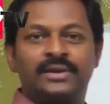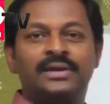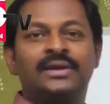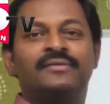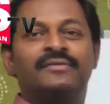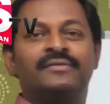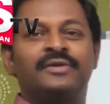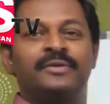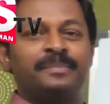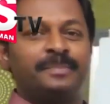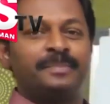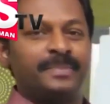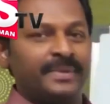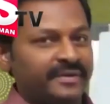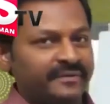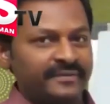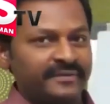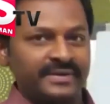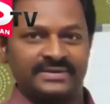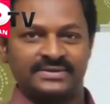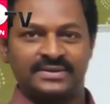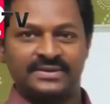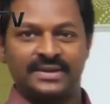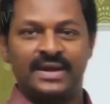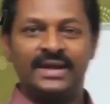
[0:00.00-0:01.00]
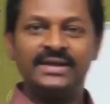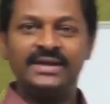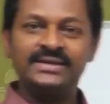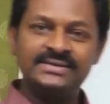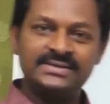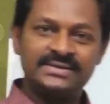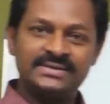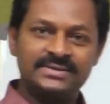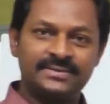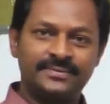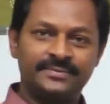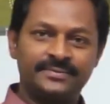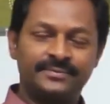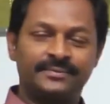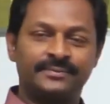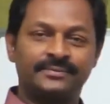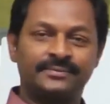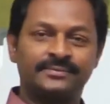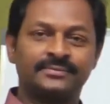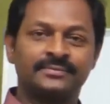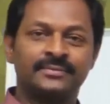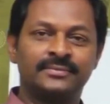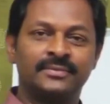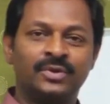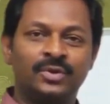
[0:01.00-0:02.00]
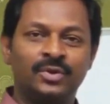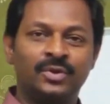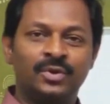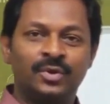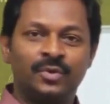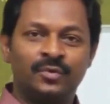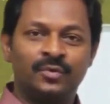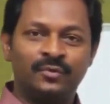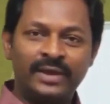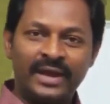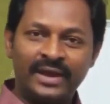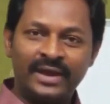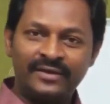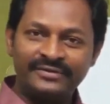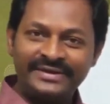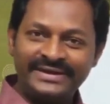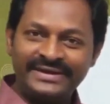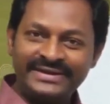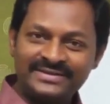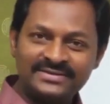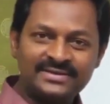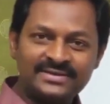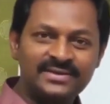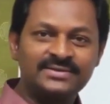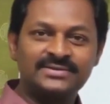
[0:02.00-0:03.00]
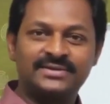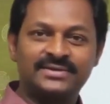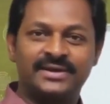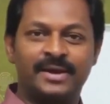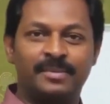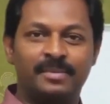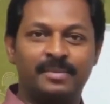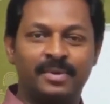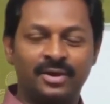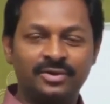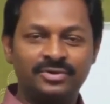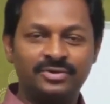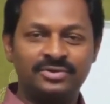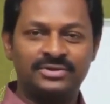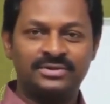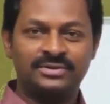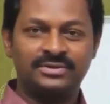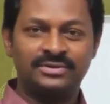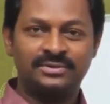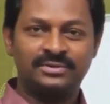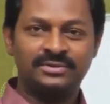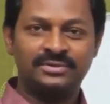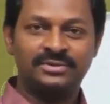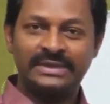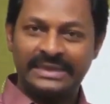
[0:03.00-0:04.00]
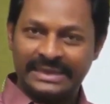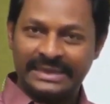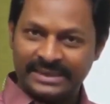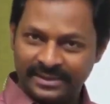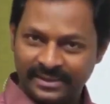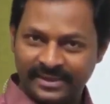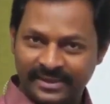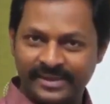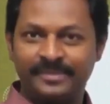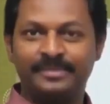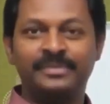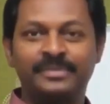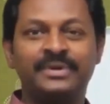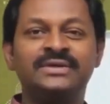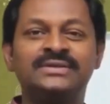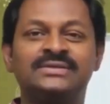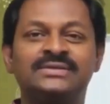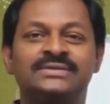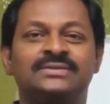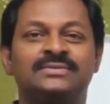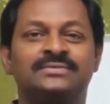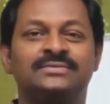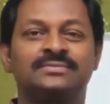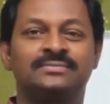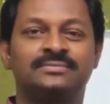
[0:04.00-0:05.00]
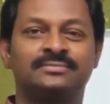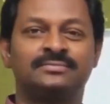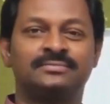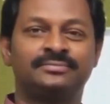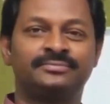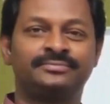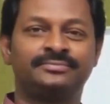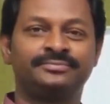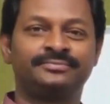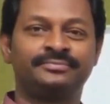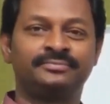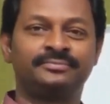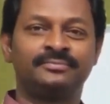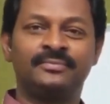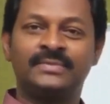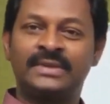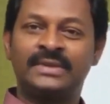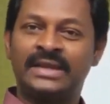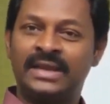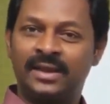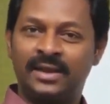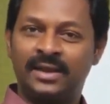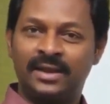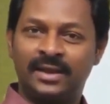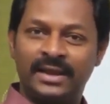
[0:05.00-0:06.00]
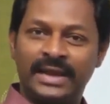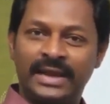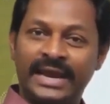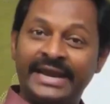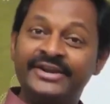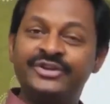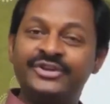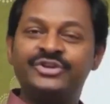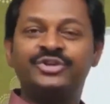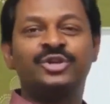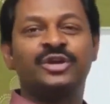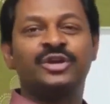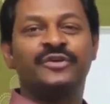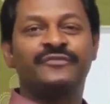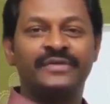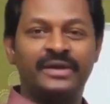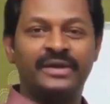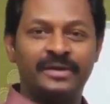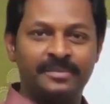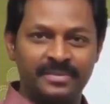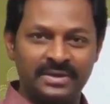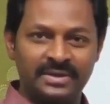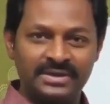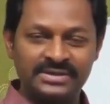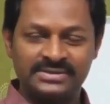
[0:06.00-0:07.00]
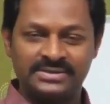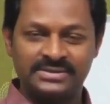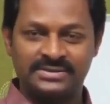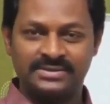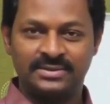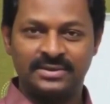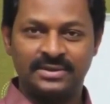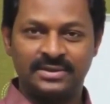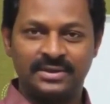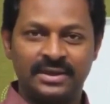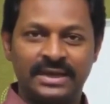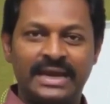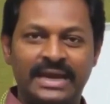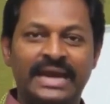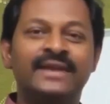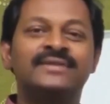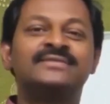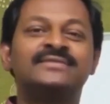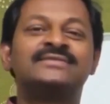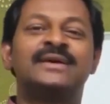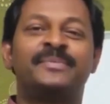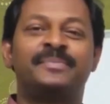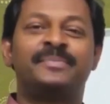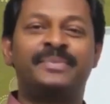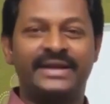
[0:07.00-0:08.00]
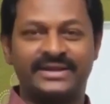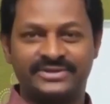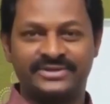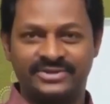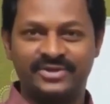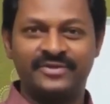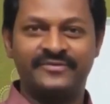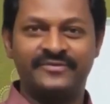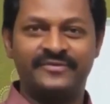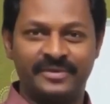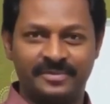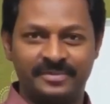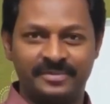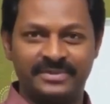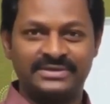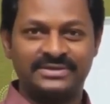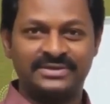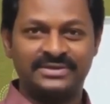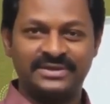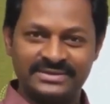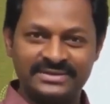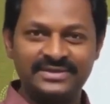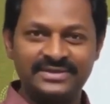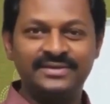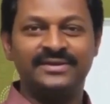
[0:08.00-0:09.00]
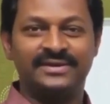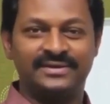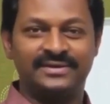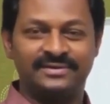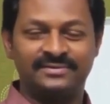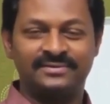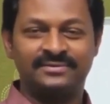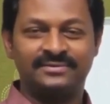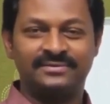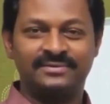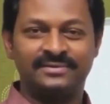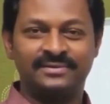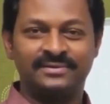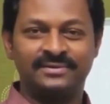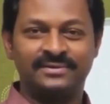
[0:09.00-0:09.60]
In our previous class, we have discussed about numbers, addition of numbers and subtraction of numbers, isn't it?